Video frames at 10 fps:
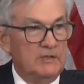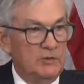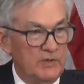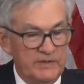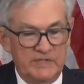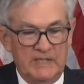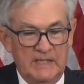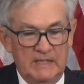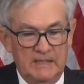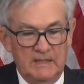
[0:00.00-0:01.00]
You could
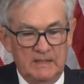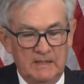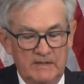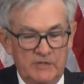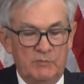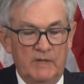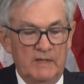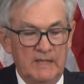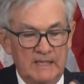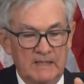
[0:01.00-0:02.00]
say it this
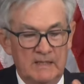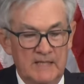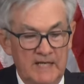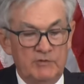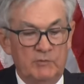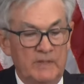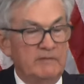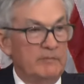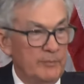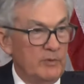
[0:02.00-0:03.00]
way, that the natural
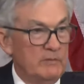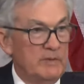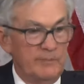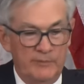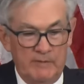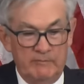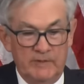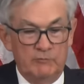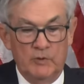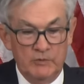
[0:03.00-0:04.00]
rate of employment
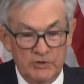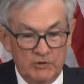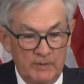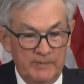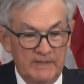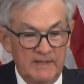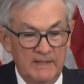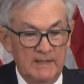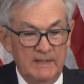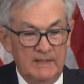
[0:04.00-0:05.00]
probably rose sharply